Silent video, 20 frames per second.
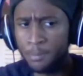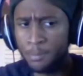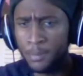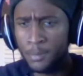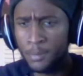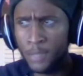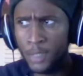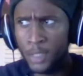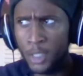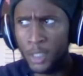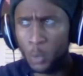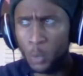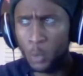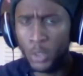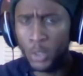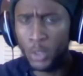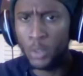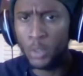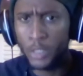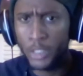and really
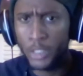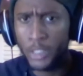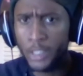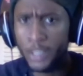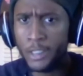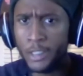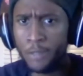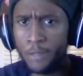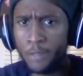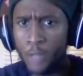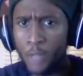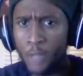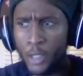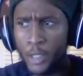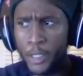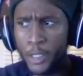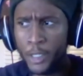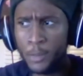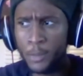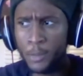wanted to get this vlog
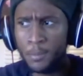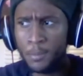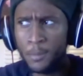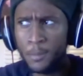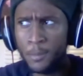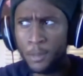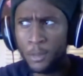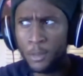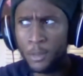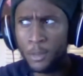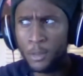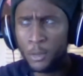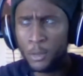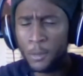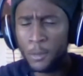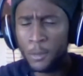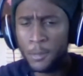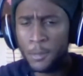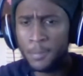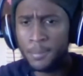out.
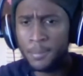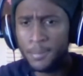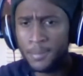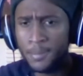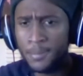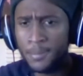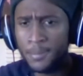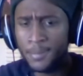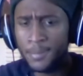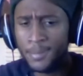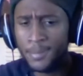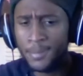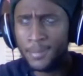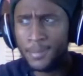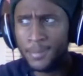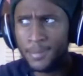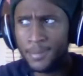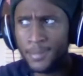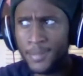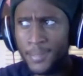So
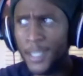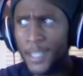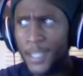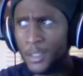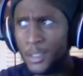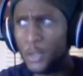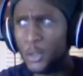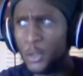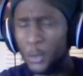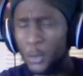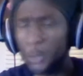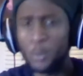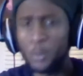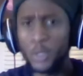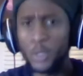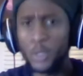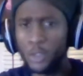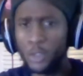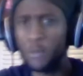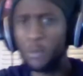yeah. So pretty
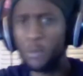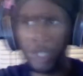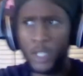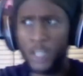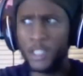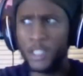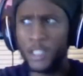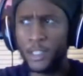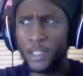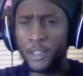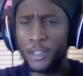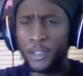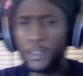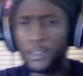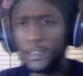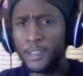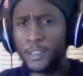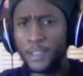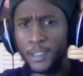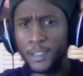sure if you're watching it later, then
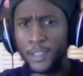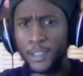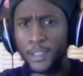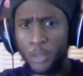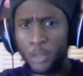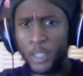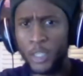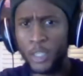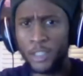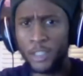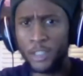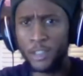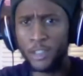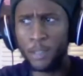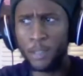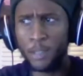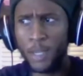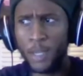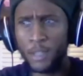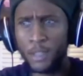none of this what I just said
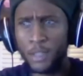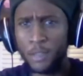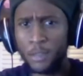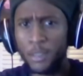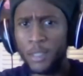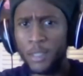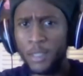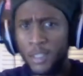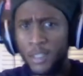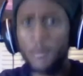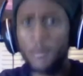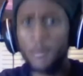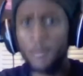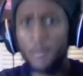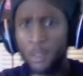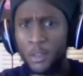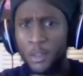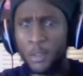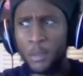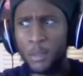matters by the time I have the
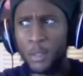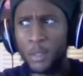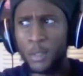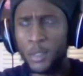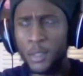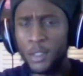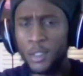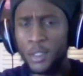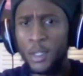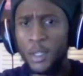thumbnail made.